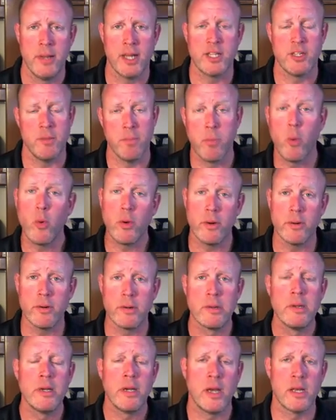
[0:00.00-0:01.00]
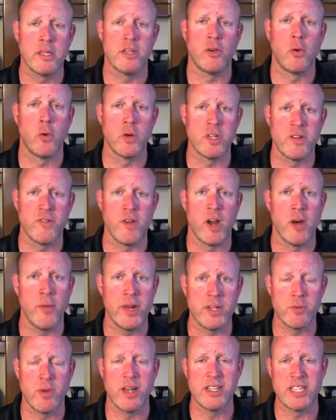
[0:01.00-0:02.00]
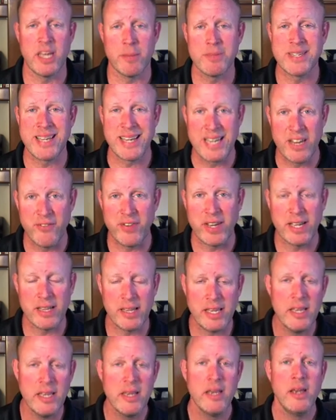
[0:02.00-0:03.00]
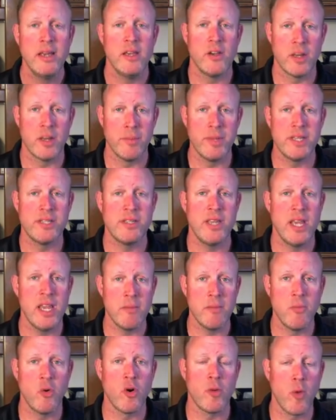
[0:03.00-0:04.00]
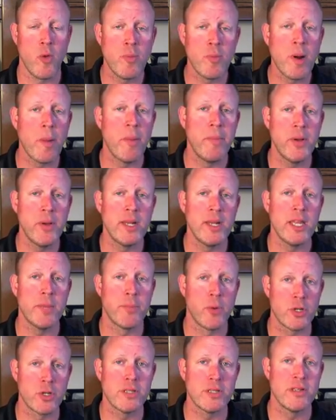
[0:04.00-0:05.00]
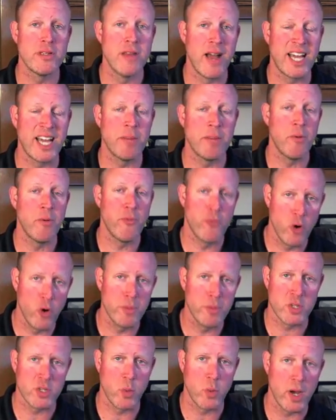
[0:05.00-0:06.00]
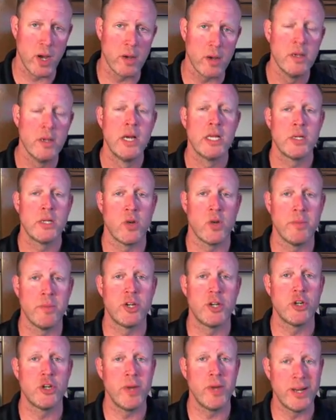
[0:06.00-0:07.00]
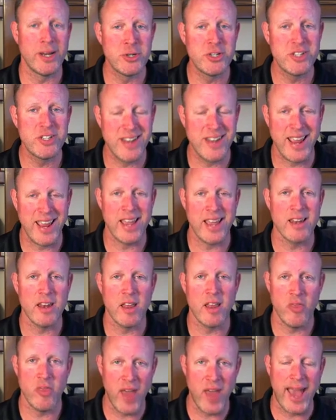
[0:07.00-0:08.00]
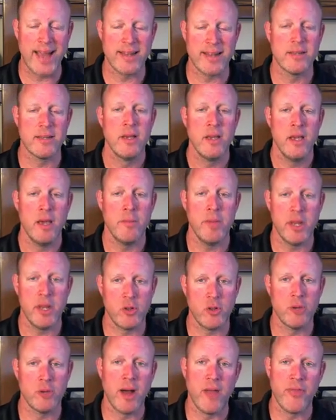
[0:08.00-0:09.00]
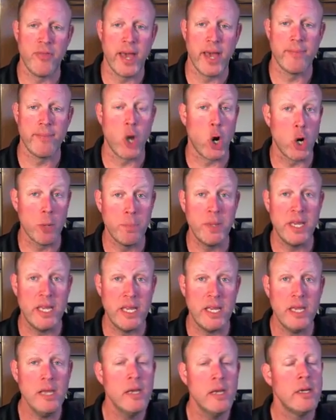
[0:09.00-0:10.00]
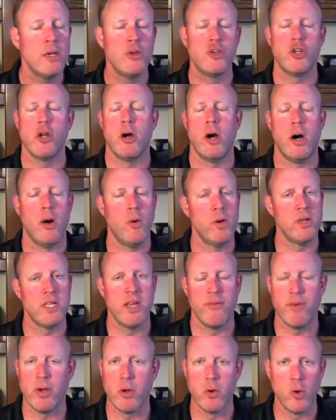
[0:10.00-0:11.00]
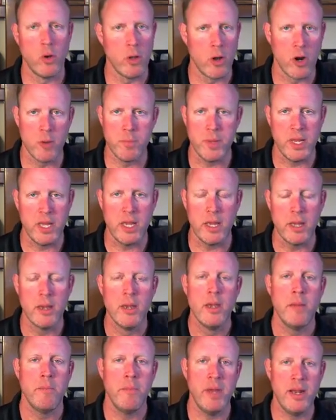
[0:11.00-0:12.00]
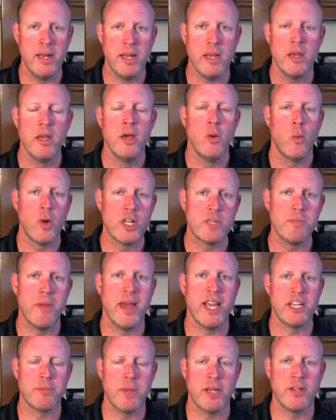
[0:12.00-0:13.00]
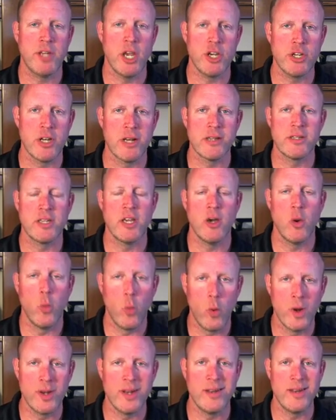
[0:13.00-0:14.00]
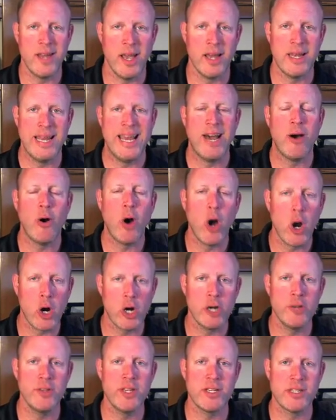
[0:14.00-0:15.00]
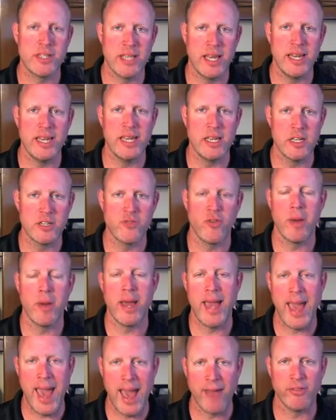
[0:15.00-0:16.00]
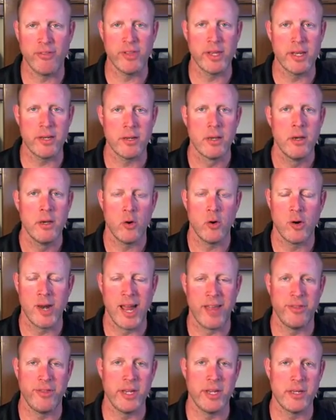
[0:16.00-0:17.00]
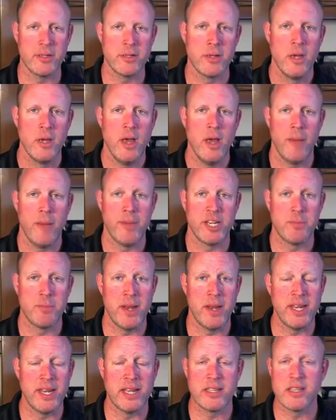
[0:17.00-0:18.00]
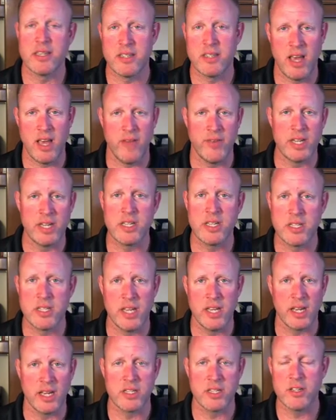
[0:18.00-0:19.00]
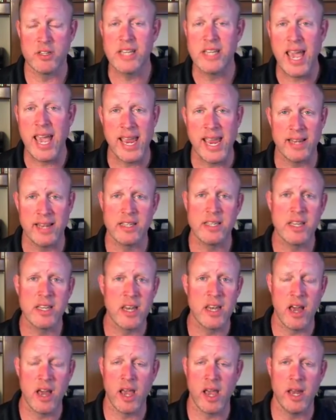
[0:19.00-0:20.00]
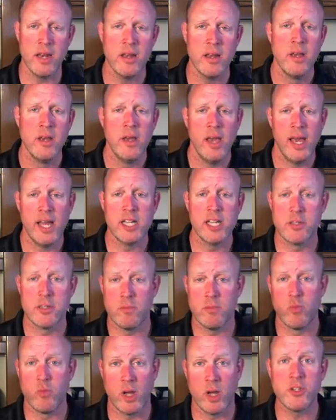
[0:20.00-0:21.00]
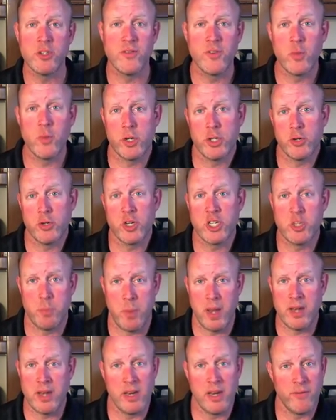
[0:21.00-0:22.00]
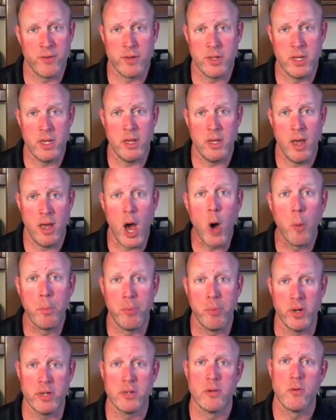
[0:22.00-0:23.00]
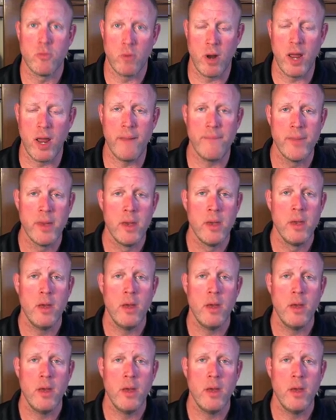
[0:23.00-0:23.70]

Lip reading: That's important. Because, of course, if the heart rate's rising up significantly, you're going to be seeing more and more probability the person's not going to perform as well. So we want to make sure we understand that and be clear about that. RPE, you should always have a goal RPE, meaning what's my expectation on a scale of 1 to 10, how hard this set is for my athlete or athletes. I'm expecting it's a 7, it's a 6, it's an 8, it's a 9. And it's relative to what you're expecting for the output, right?